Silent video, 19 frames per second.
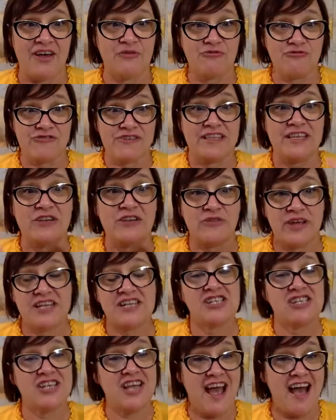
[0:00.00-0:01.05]
a really great
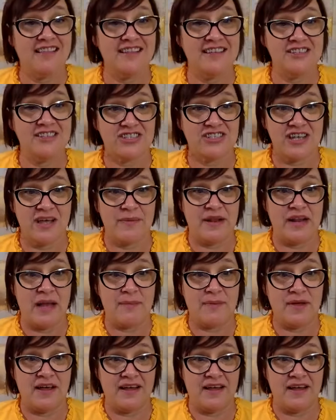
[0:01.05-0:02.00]
challenge coming up.